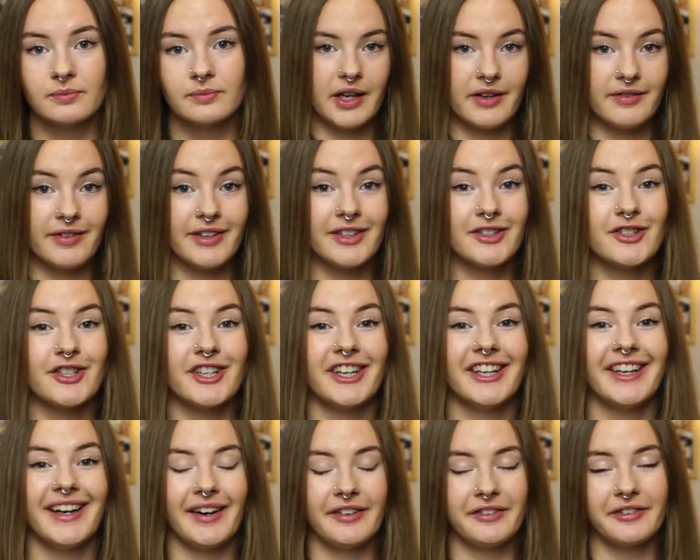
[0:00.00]

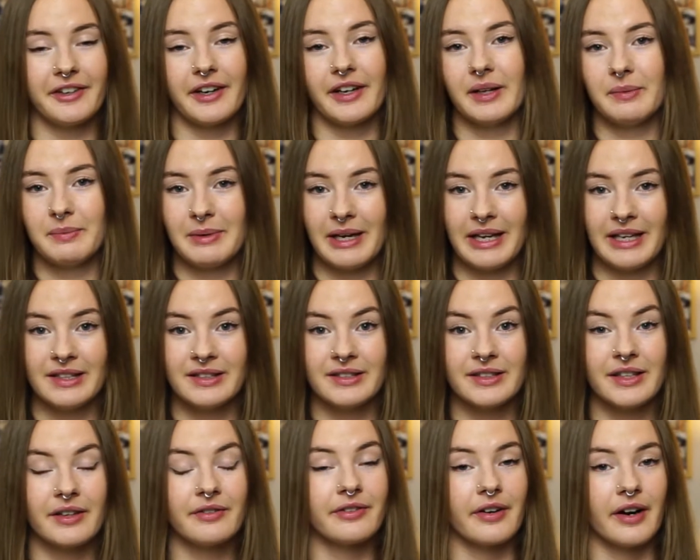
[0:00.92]
Eventually I finally made
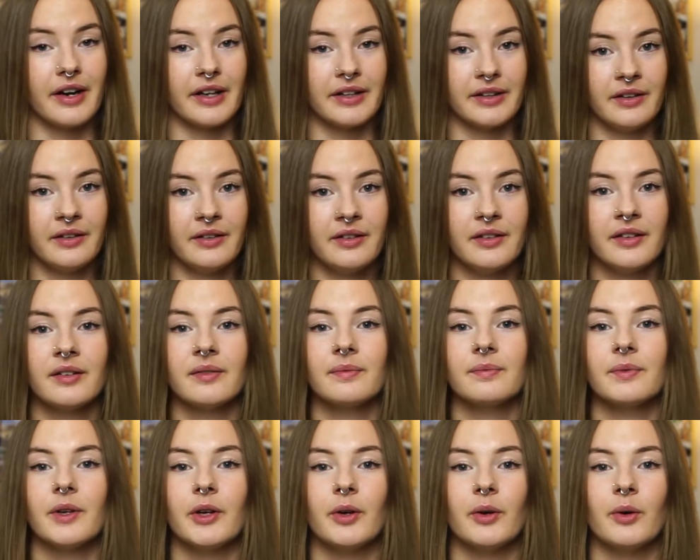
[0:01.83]
a friend
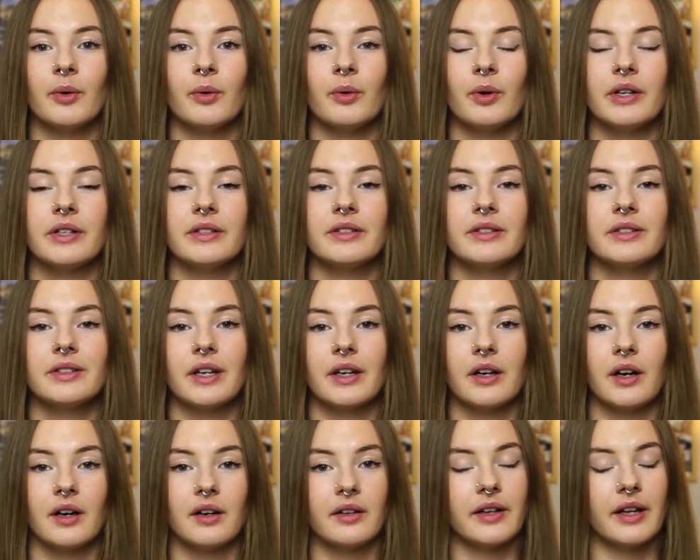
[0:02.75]
who was a
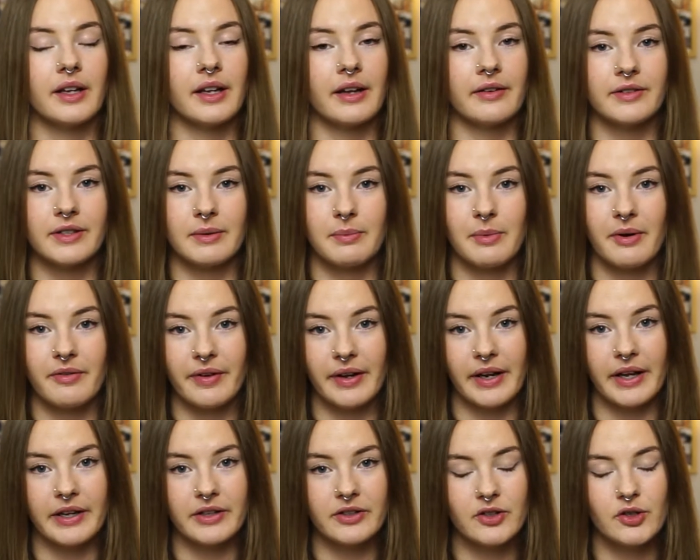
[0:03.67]
girl that lived in my
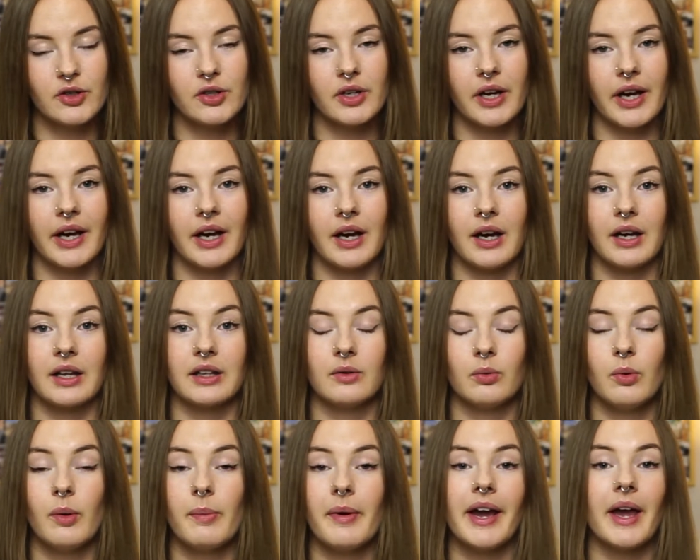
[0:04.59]
village, and
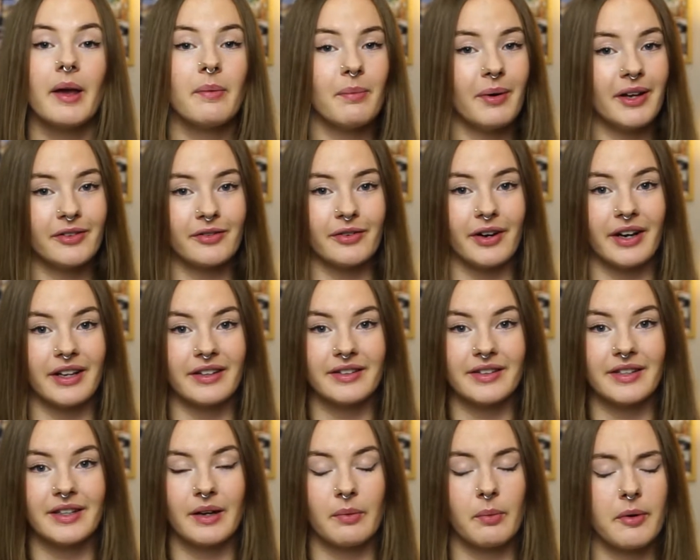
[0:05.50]
we became best
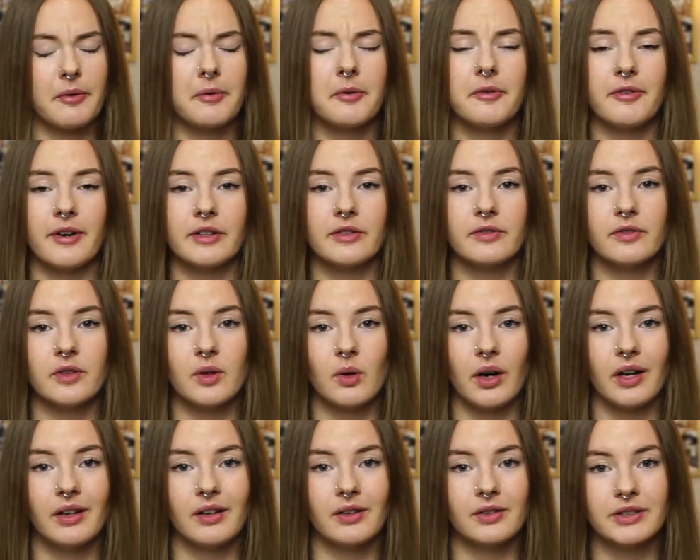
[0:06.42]
friends, and we were friends for
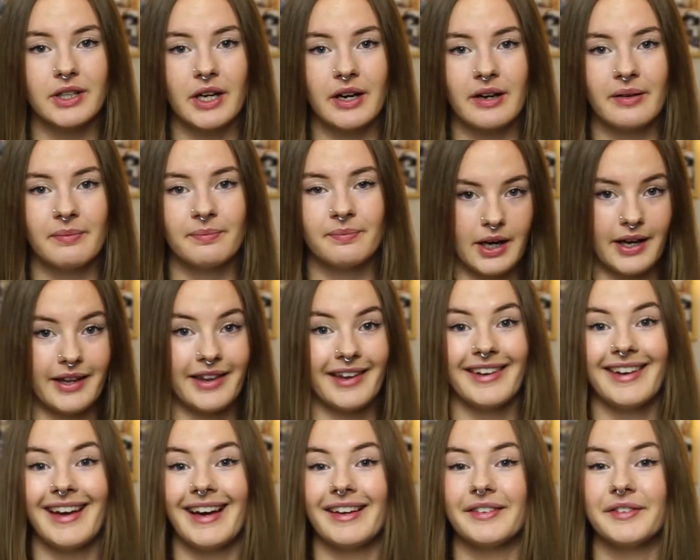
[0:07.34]
quite a long time. I
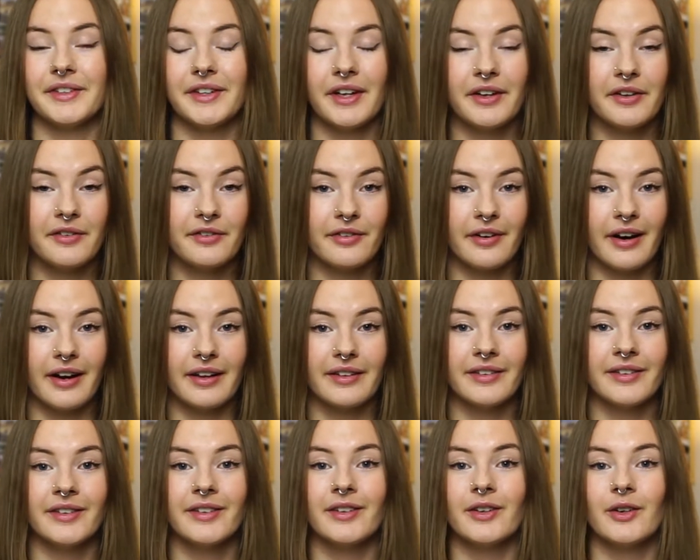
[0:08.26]
then had another
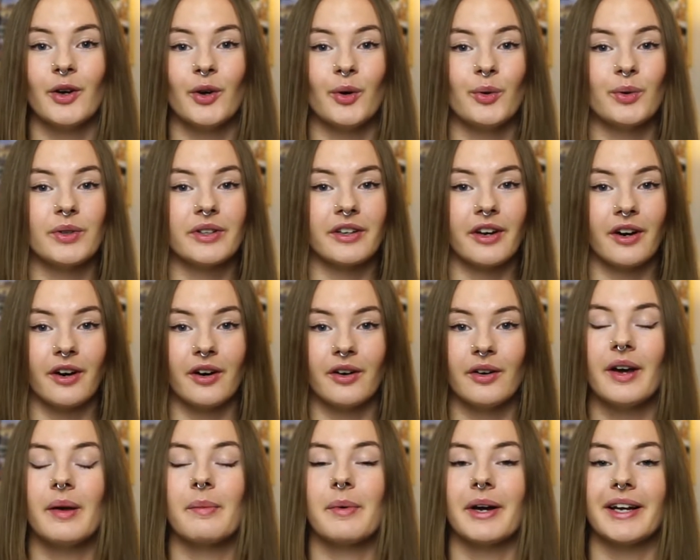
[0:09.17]
friend who was a girl
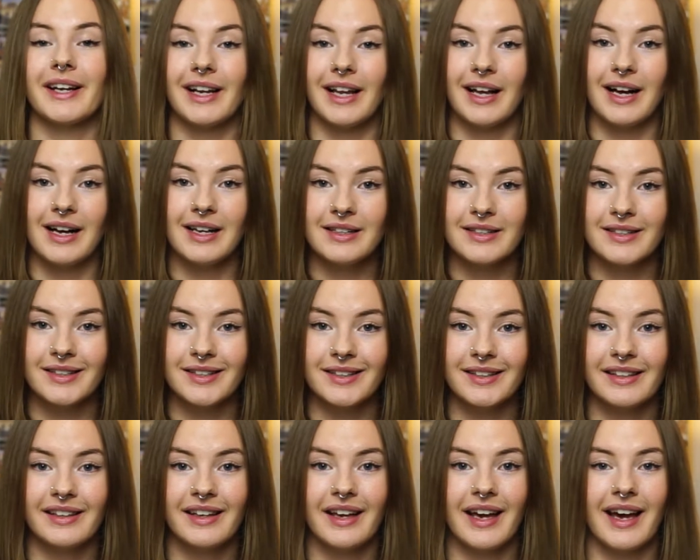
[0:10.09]
in my class,
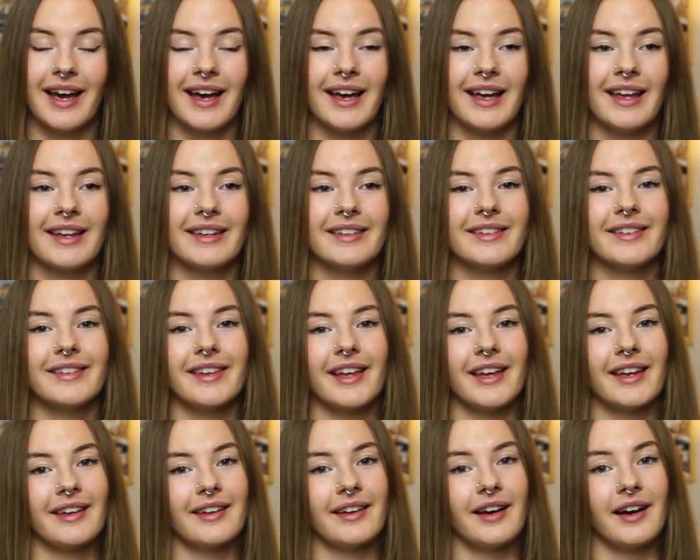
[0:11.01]
and
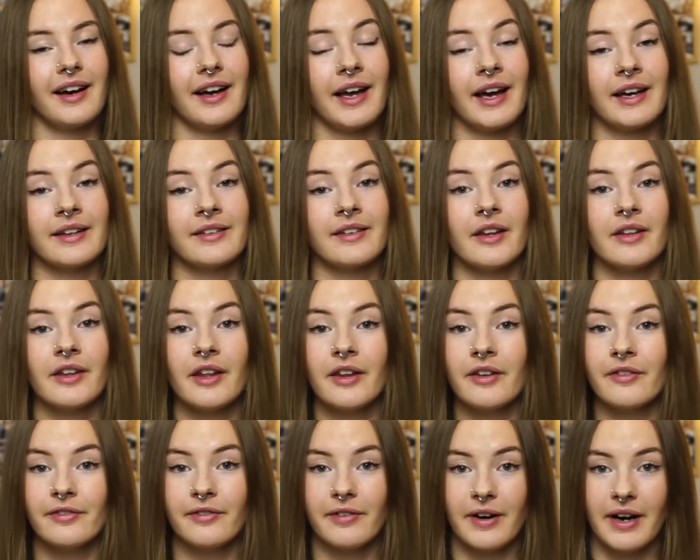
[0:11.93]
then I had
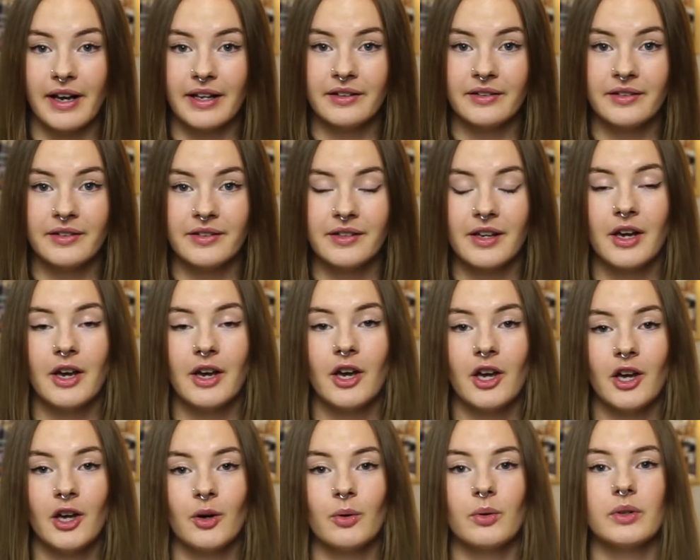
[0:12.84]
another friend
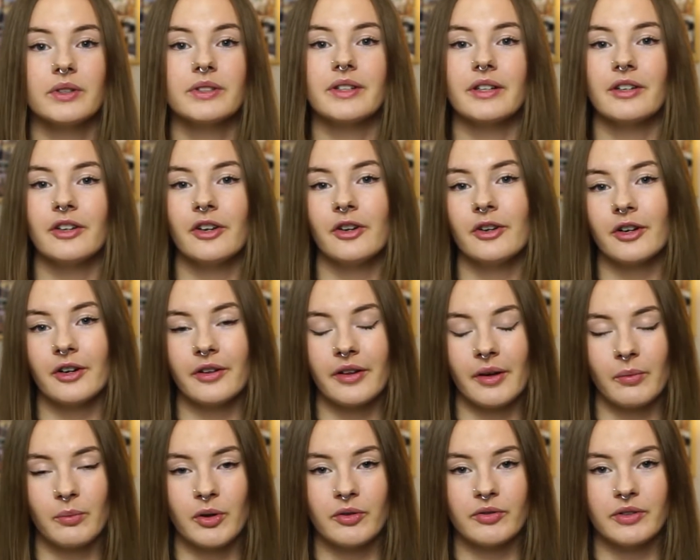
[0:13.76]
who was the new girl
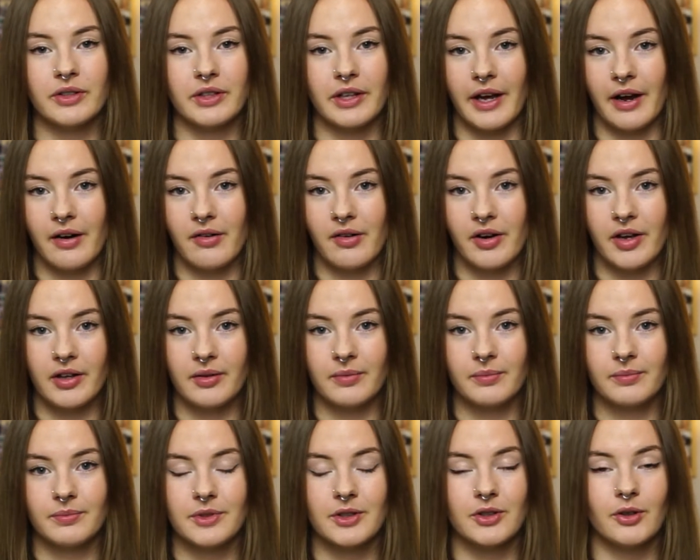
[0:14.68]
that moved to the area.
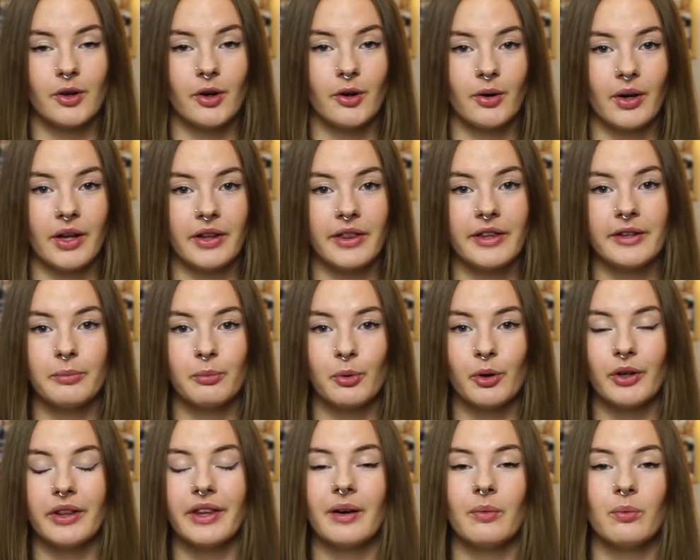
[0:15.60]
So at this
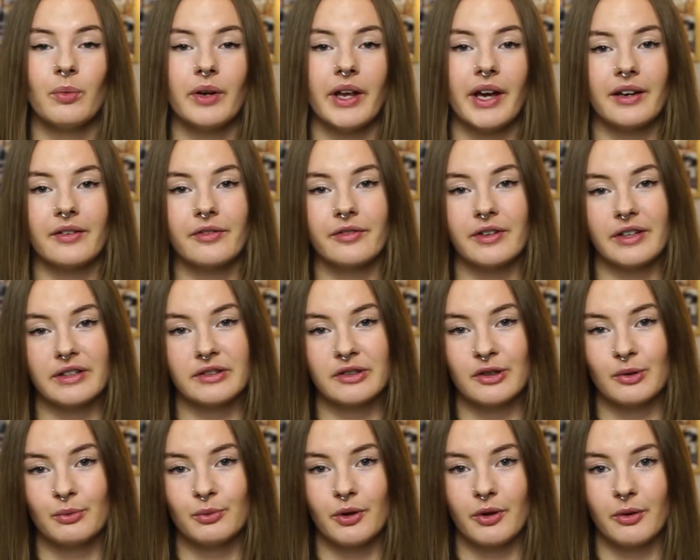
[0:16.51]
point then we had a
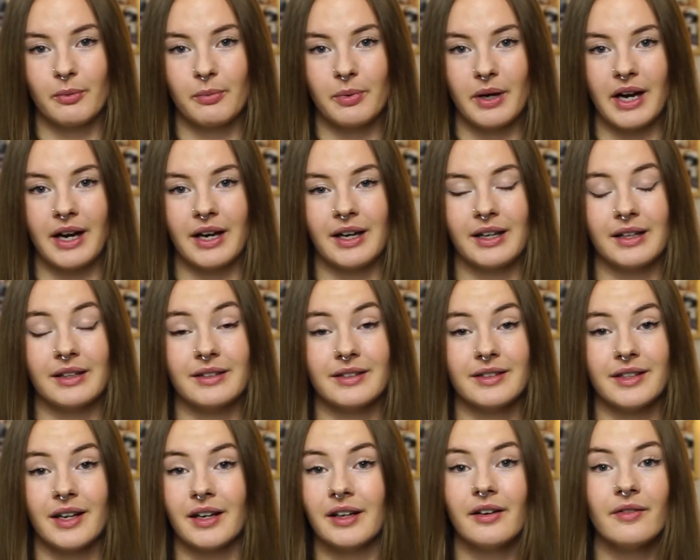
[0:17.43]
friendship group, and
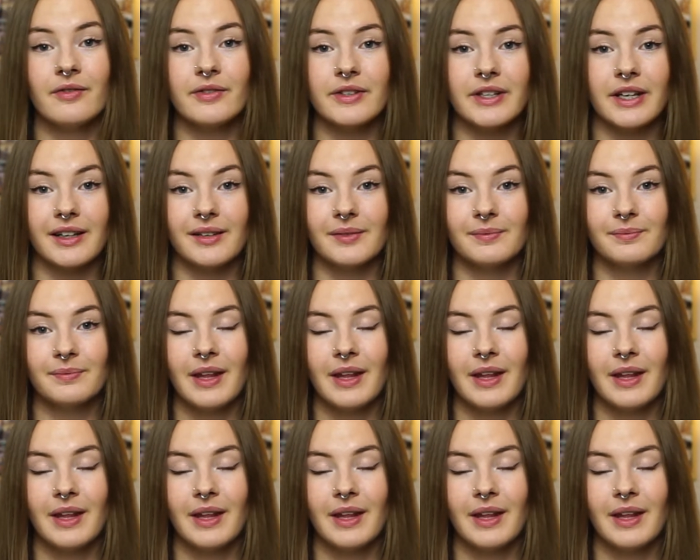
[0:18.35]
I loved it.